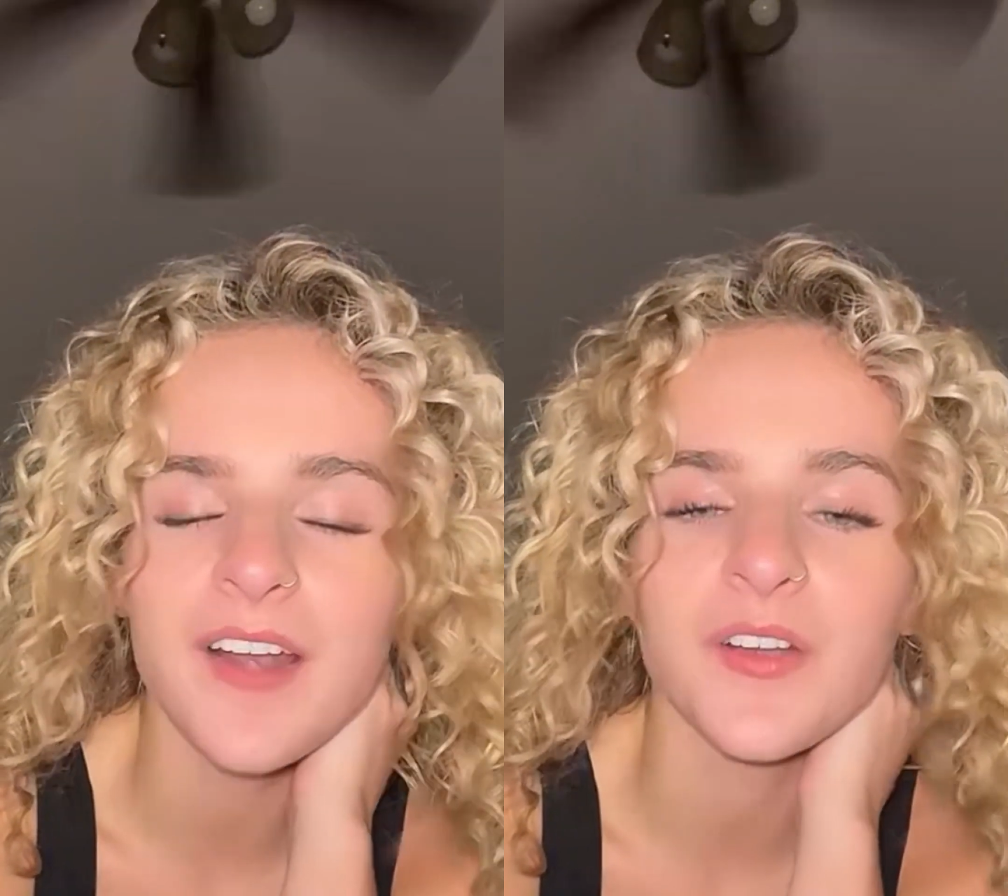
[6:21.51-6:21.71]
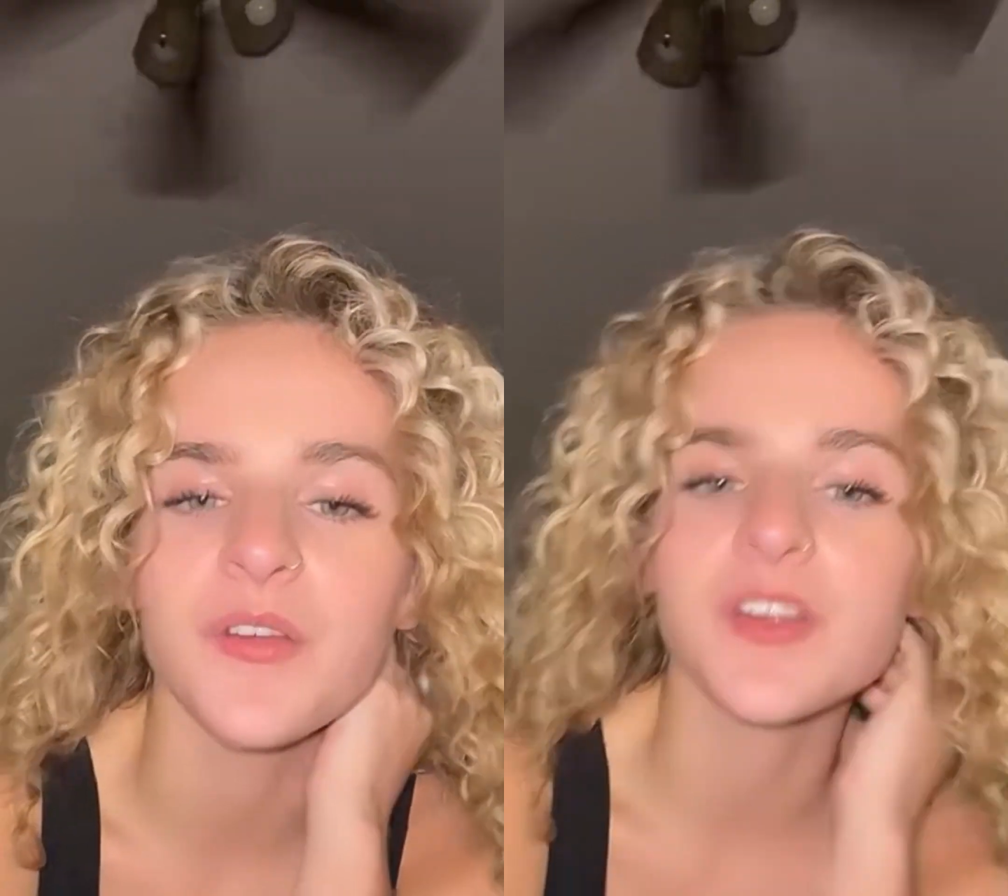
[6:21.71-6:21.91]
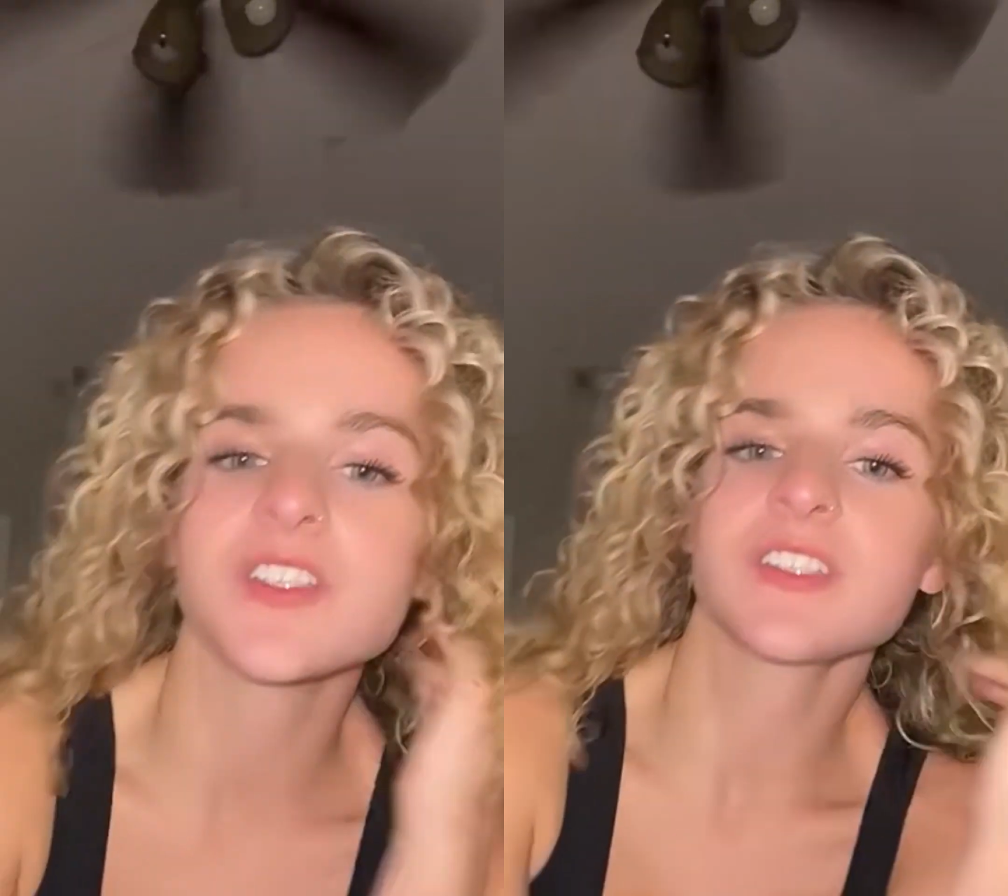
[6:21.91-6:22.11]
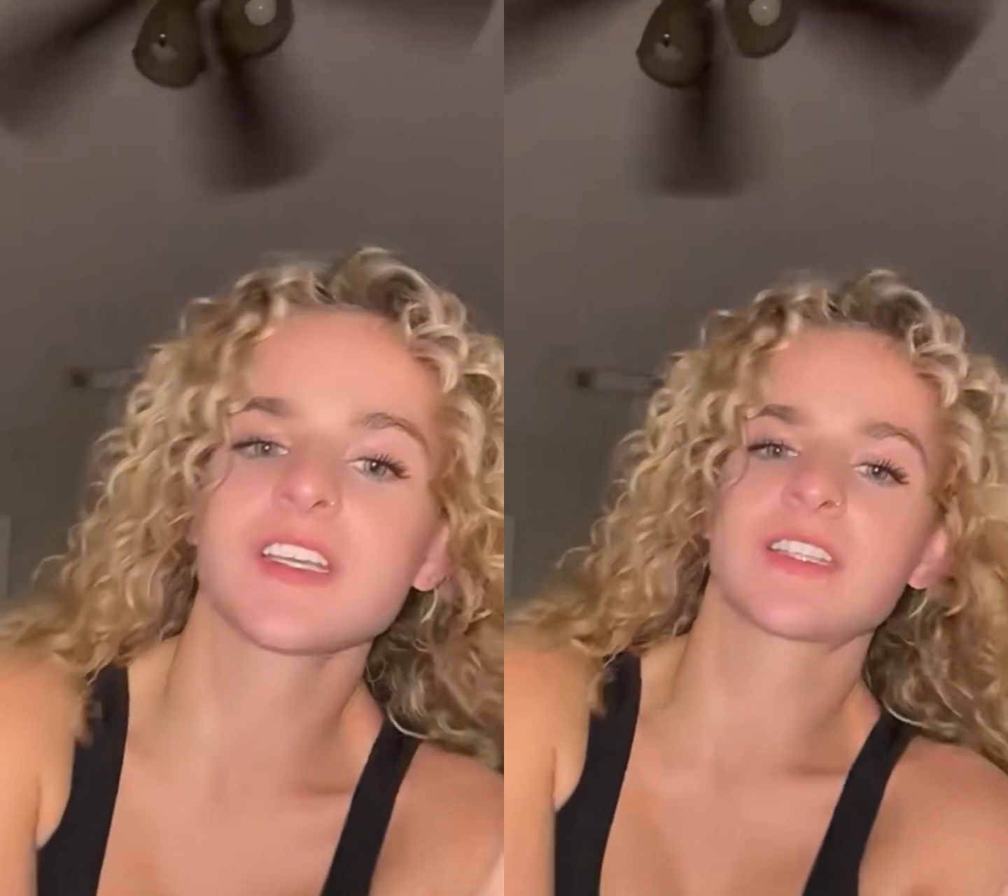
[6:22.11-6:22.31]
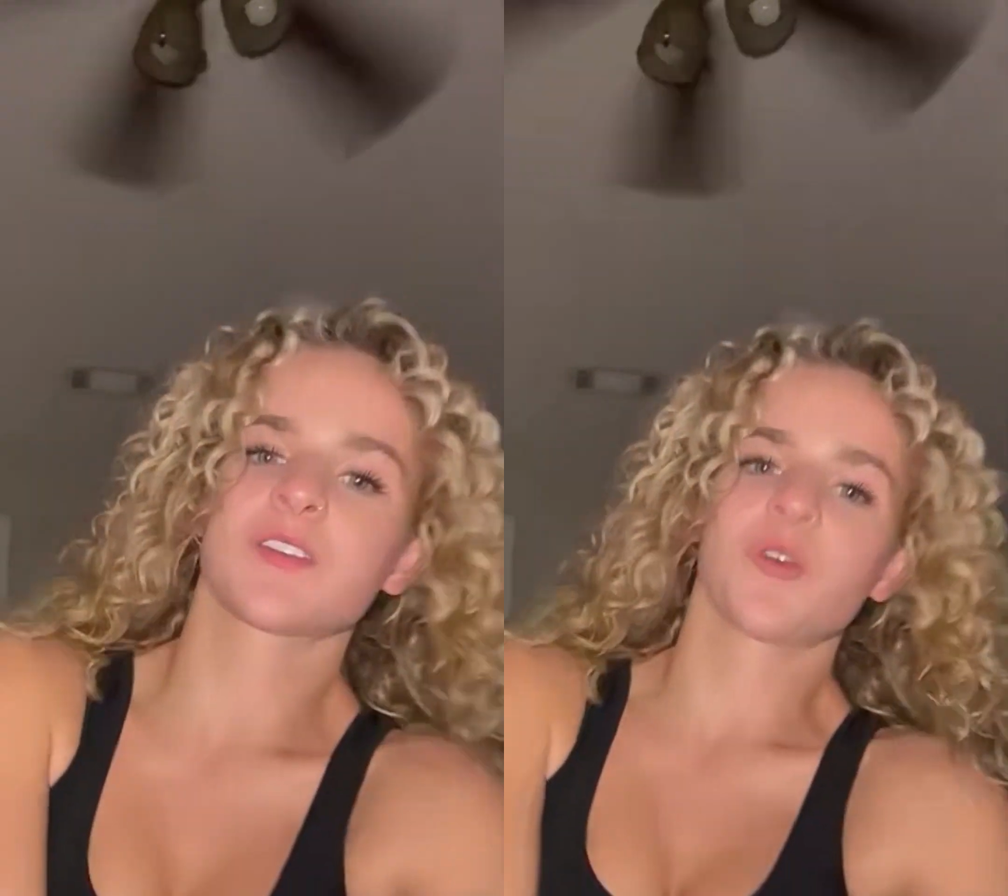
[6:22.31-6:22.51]
I don't know. It's just
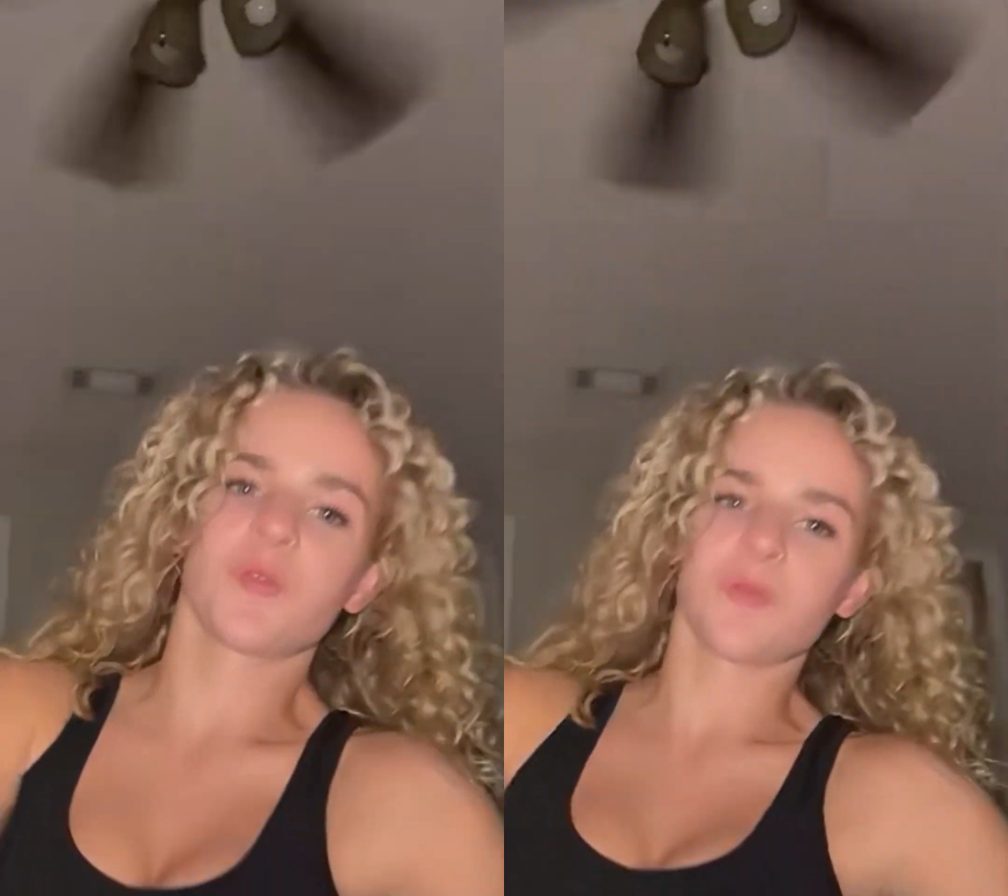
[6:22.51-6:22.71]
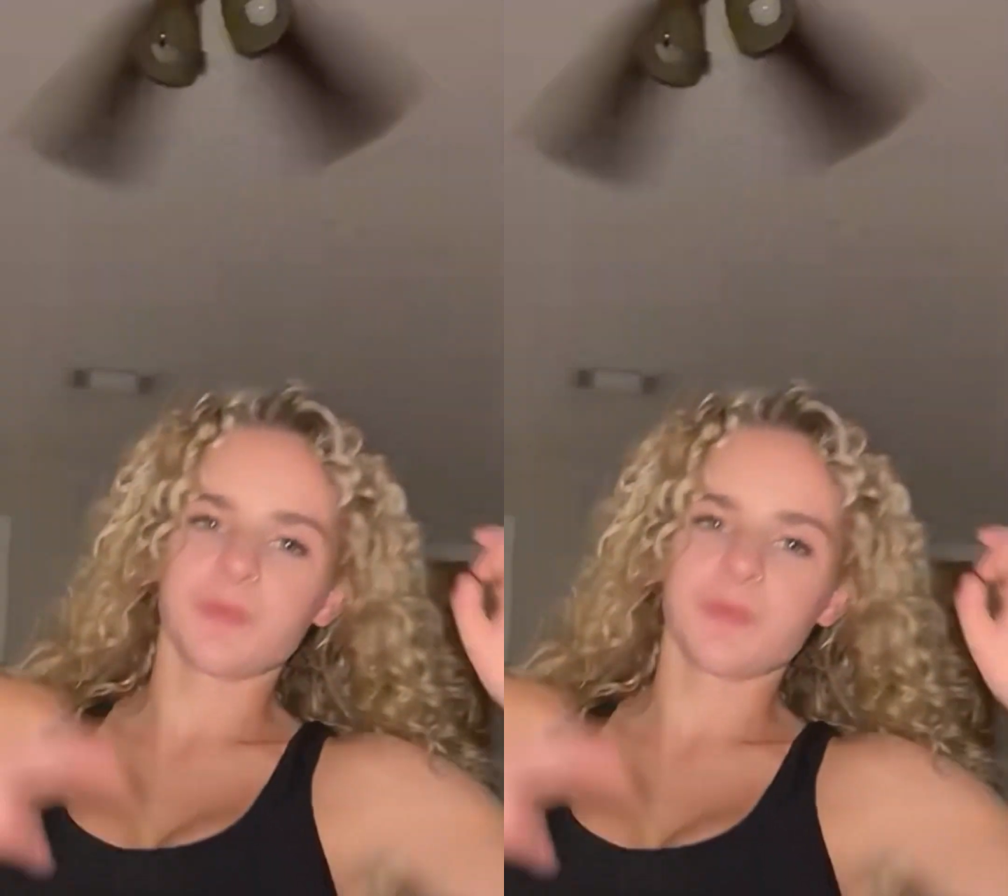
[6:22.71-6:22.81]
like this whole